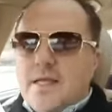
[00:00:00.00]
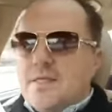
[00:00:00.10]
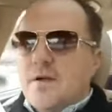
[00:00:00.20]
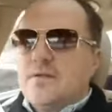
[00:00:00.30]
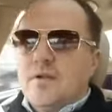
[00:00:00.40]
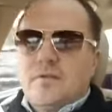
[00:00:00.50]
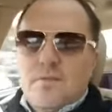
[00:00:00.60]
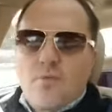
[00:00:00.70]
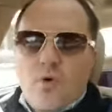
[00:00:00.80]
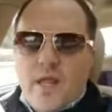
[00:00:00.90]
So it's
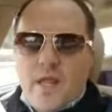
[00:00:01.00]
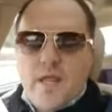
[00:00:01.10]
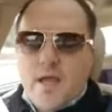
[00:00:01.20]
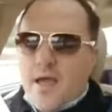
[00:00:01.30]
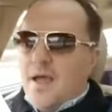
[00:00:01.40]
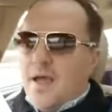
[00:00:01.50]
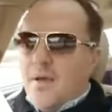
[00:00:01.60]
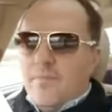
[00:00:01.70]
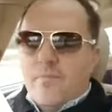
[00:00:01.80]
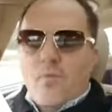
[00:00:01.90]
Thursday morning.
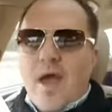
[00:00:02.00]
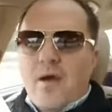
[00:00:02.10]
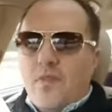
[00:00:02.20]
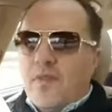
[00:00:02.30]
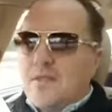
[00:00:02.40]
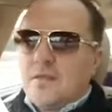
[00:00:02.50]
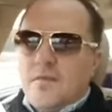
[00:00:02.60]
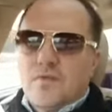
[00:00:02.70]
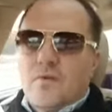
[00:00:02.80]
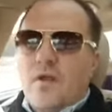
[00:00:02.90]
Um, wow,
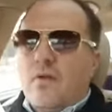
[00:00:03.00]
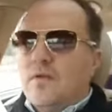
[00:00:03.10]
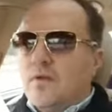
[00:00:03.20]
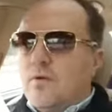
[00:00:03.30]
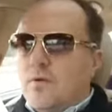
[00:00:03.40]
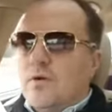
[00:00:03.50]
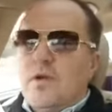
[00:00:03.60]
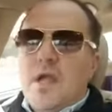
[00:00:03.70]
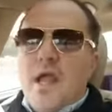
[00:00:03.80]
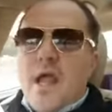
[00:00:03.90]
Thanksgiving's right around the corner.
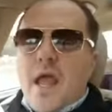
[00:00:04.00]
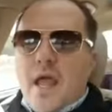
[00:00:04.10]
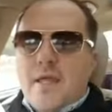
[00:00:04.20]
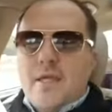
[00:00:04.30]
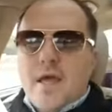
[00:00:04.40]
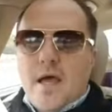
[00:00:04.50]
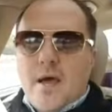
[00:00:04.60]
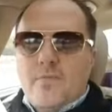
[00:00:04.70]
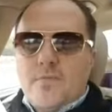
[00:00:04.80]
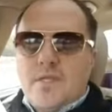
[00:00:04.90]
And
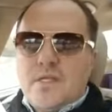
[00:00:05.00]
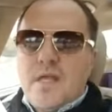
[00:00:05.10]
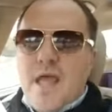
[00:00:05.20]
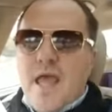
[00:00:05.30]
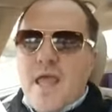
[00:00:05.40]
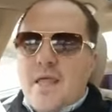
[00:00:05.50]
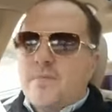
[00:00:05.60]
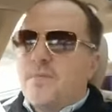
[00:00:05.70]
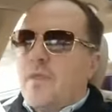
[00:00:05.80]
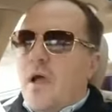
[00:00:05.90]
um, today
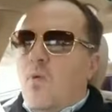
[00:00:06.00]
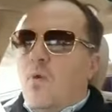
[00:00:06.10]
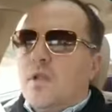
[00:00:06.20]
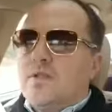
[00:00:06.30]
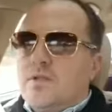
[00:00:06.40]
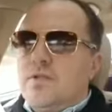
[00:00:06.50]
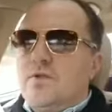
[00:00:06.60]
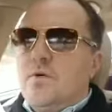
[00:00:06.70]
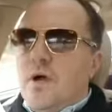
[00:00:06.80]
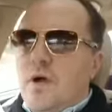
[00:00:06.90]
I wanted
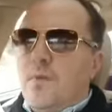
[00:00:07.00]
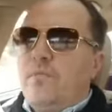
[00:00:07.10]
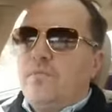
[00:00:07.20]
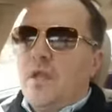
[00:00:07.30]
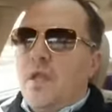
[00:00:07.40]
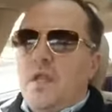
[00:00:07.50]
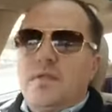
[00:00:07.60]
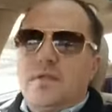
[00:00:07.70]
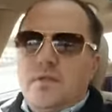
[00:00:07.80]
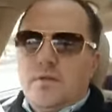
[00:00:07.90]
to um, get
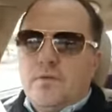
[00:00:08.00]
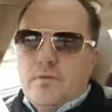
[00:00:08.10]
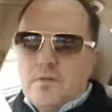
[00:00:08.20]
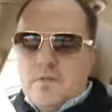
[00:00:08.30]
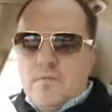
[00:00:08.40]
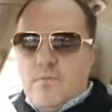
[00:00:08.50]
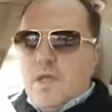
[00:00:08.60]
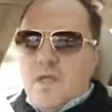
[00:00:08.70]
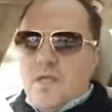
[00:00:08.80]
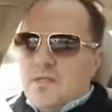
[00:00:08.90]
into some,
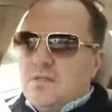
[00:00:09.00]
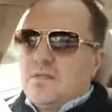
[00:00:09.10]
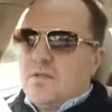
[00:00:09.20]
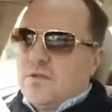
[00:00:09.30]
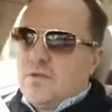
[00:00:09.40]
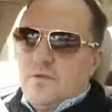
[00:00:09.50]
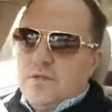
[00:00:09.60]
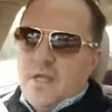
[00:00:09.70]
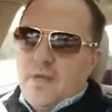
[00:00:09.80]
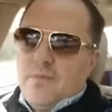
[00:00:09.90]
this is just a short
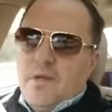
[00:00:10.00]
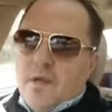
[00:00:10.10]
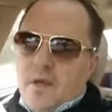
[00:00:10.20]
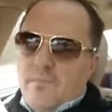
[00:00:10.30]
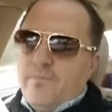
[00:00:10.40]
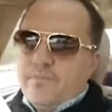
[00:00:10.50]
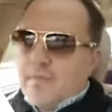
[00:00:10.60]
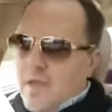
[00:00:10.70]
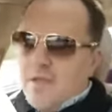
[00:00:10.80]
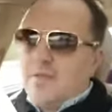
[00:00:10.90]
segment um,
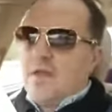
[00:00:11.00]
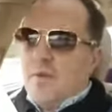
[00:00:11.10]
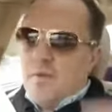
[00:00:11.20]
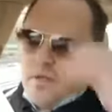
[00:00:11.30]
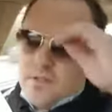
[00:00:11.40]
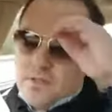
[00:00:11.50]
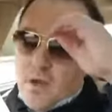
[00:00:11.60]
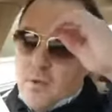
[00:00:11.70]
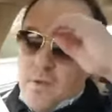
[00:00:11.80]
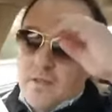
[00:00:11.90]
that I wanted to
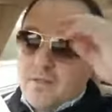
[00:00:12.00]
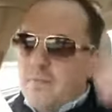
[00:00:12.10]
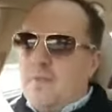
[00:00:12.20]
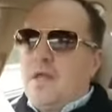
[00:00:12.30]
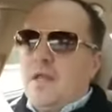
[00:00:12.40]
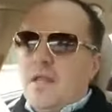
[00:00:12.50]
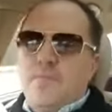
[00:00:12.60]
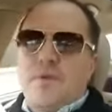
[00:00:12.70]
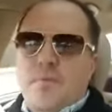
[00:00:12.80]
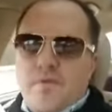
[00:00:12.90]
talk about, something that
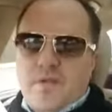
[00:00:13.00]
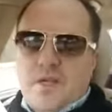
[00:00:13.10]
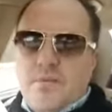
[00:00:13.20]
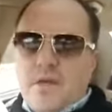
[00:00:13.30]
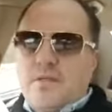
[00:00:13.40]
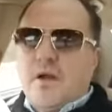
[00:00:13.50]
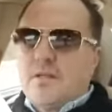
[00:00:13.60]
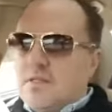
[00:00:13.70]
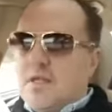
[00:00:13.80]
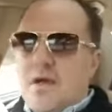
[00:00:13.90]
comes up every time I talk
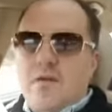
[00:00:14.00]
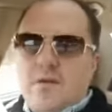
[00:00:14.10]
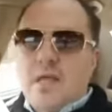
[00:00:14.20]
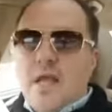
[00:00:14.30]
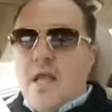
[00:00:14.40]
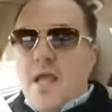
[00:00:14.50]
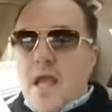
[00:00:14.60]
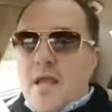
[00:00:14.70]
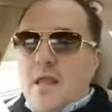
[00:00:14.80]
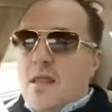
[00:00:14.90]
to sellers.
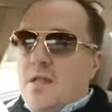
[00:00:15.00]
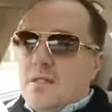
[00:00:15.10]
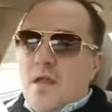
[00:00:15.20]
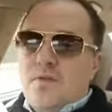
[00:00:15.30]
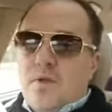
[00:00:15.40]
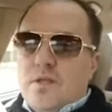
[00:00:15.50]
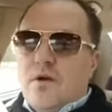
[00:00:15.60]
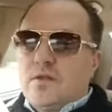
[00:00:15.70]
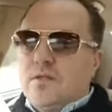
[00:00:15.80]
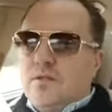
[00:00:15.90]
And a lot of times when I
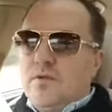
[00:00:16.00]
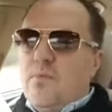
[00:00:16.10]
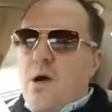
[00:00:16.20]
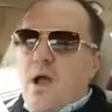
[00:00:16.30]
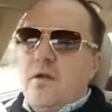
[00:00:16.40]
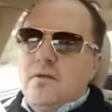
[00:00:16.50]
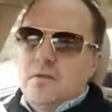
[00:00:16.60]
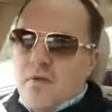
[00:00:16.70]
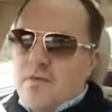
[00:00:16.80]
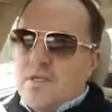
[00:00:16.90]
talk to buyers,
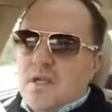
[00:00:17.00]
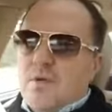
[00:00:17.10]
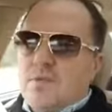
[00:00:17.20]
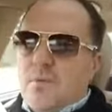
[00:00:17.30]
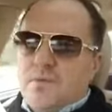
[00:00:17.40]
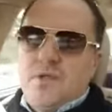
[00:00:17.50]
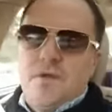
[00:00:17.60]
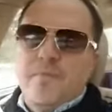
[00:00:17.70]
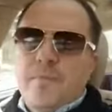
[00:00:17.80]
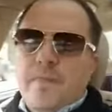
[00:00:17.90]
obviously it comes up too.